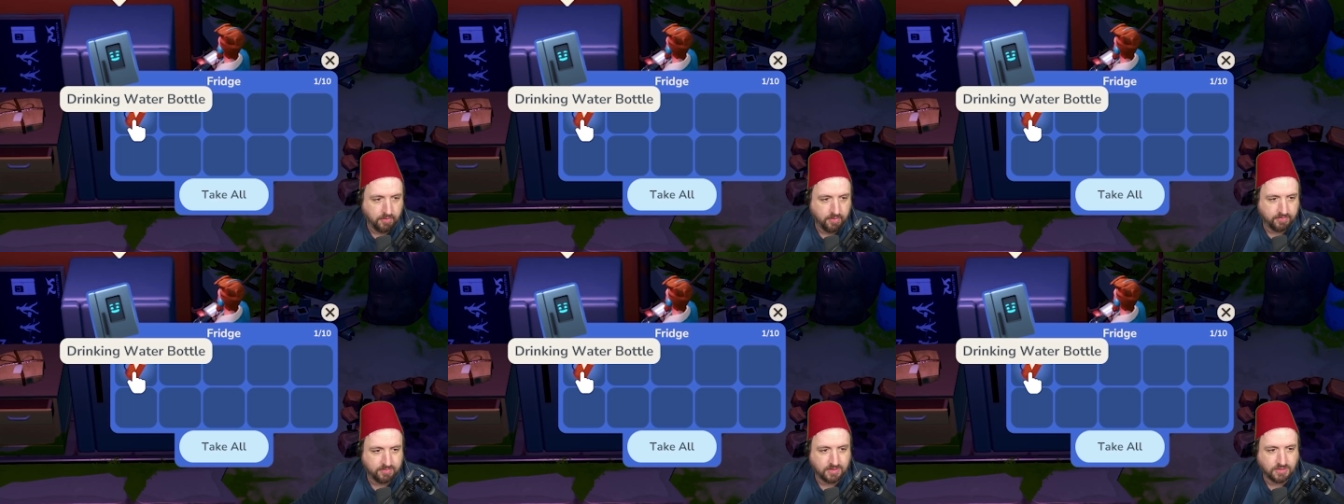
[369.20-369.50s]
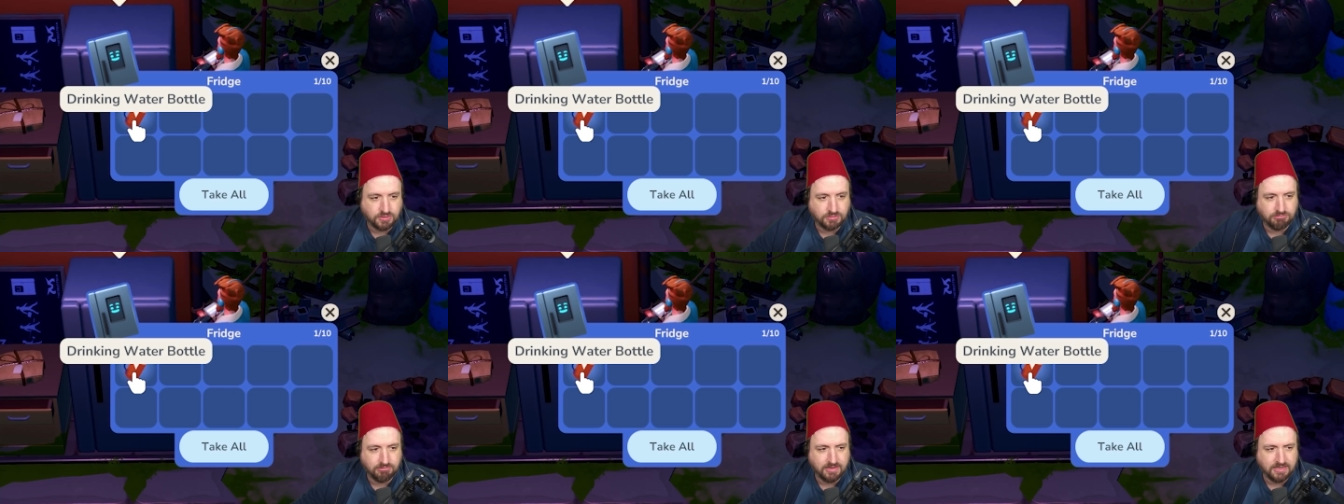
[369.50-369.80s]
There's a
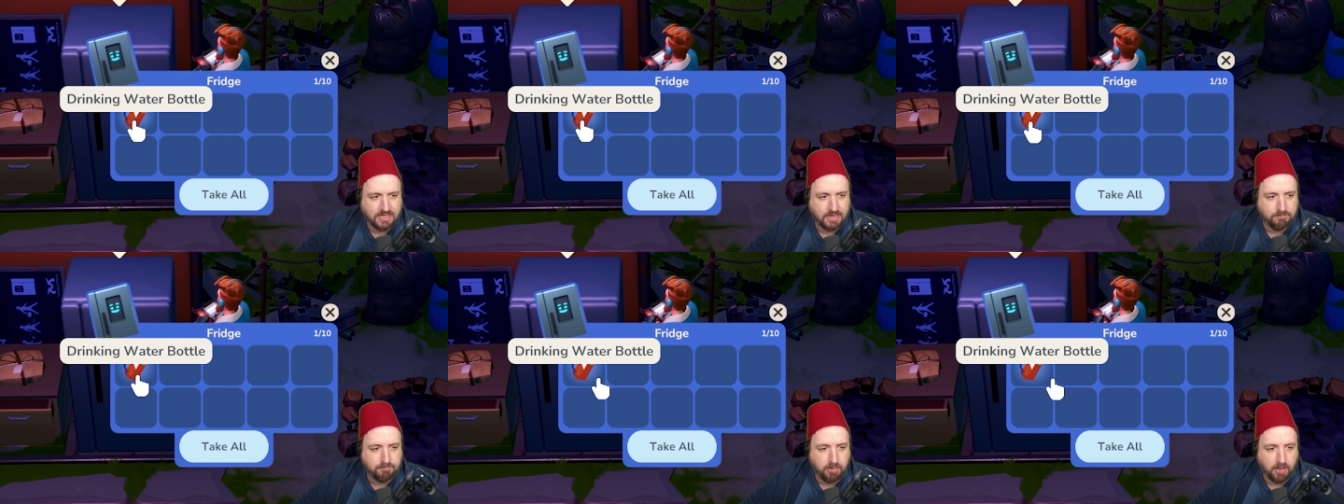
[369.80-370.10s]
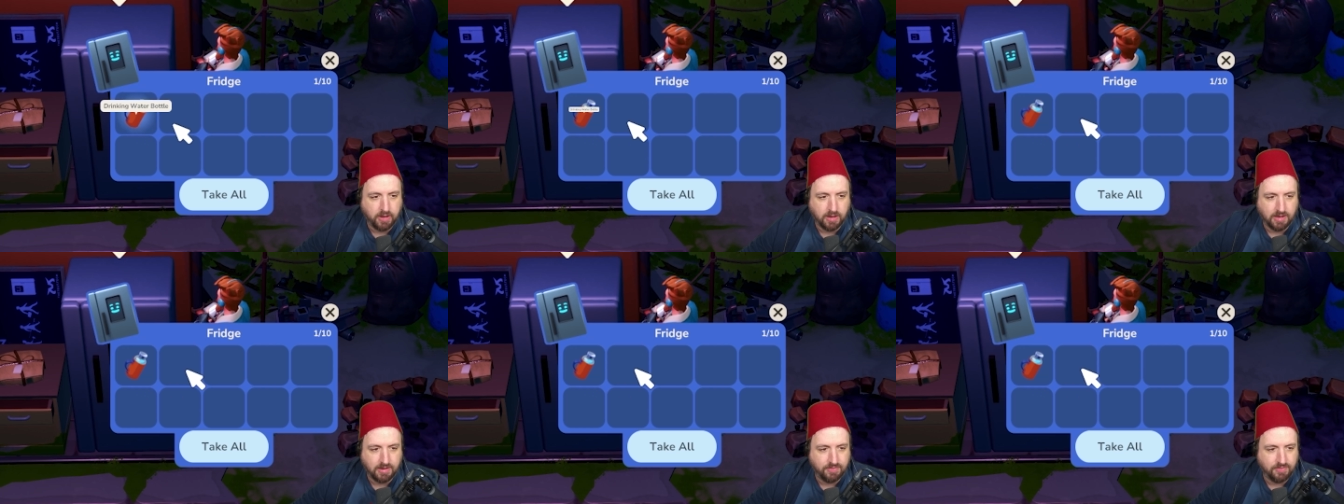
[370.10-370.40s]
drinking
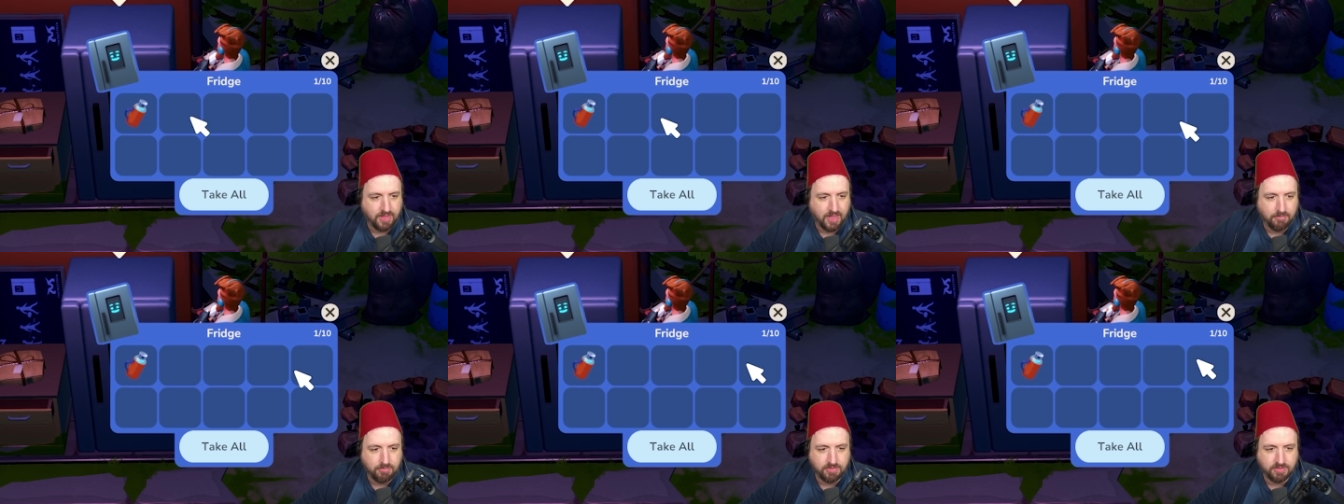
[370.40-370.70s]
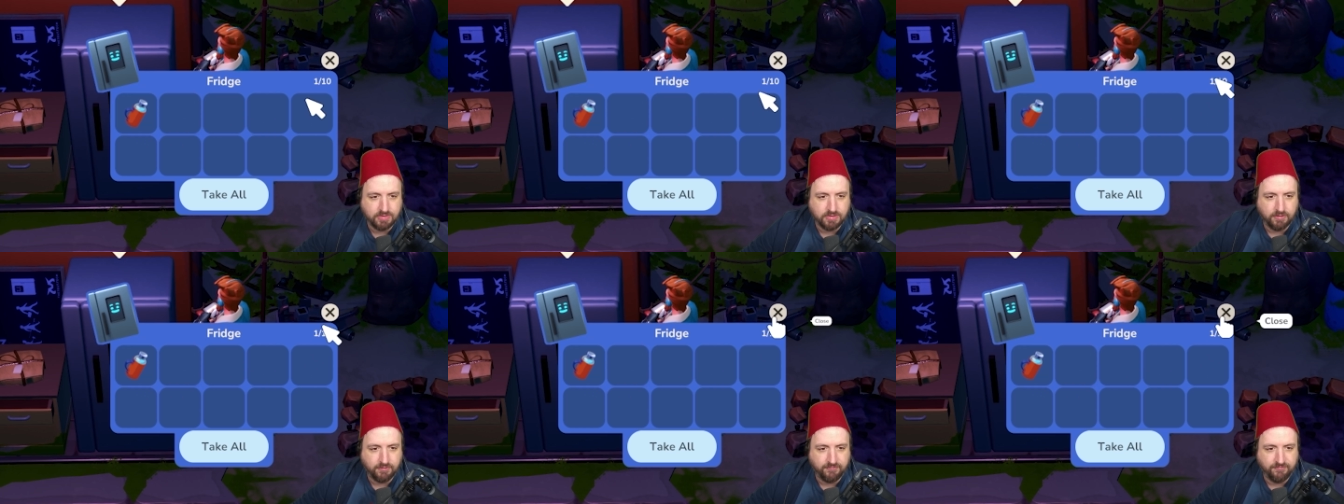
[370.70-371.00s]
bottle in there, but
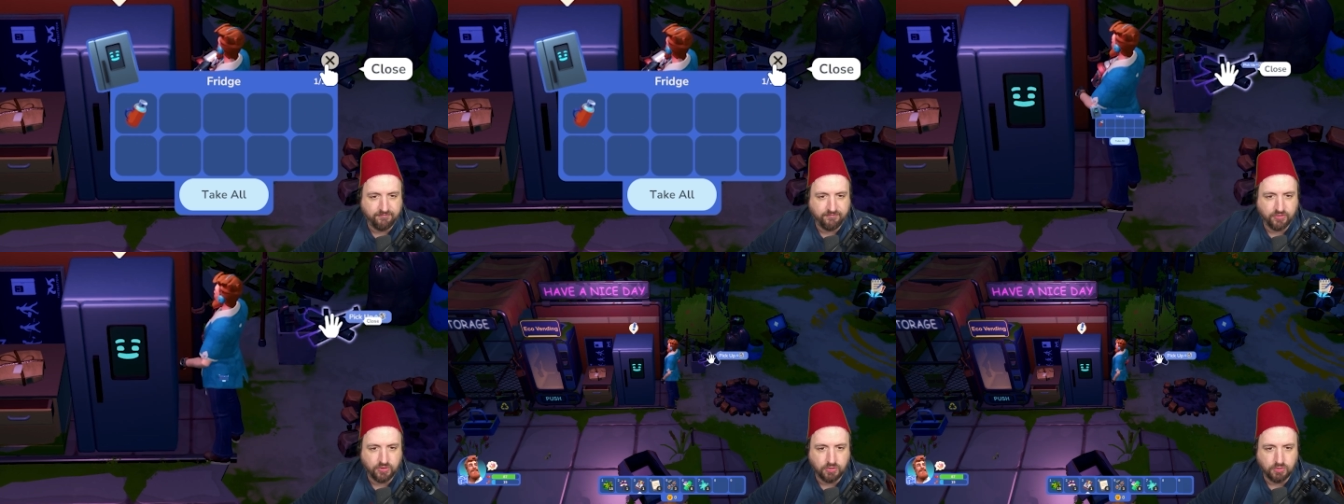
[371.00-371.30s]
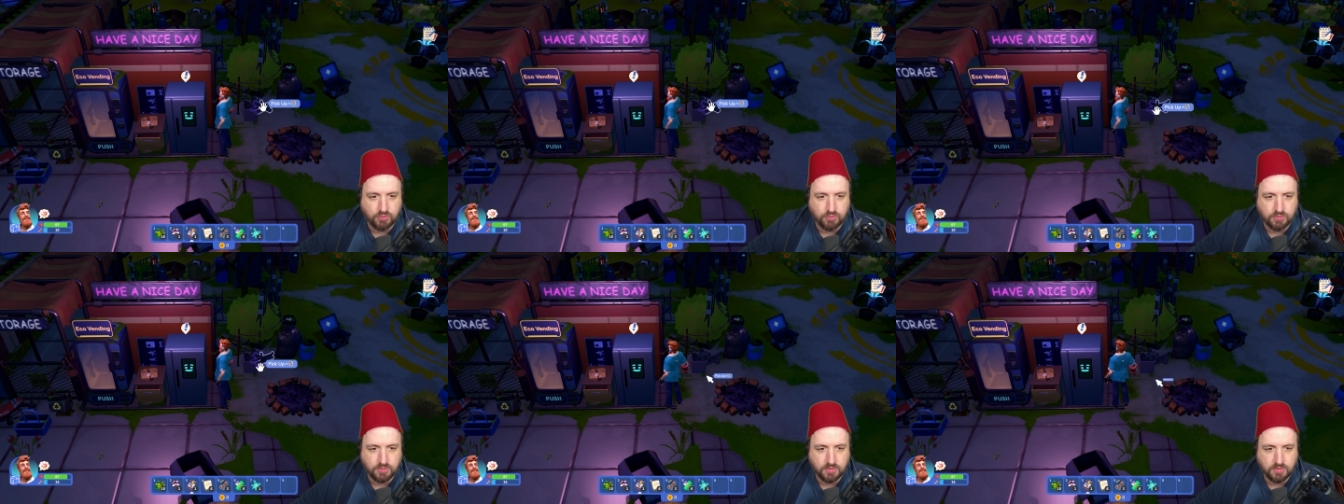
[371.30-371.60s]
there's no
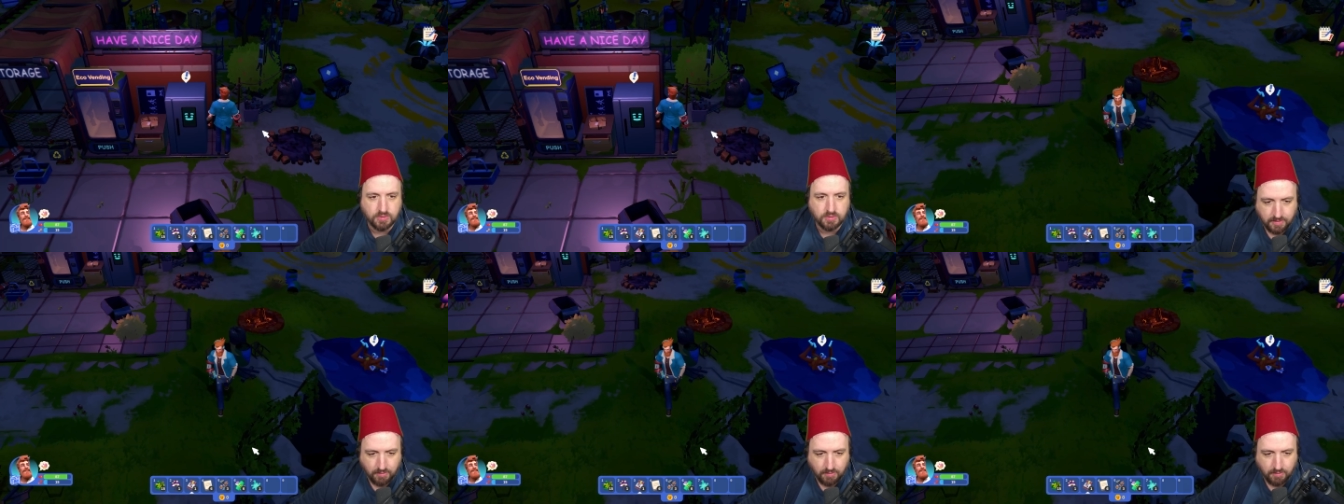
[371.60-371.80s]
food.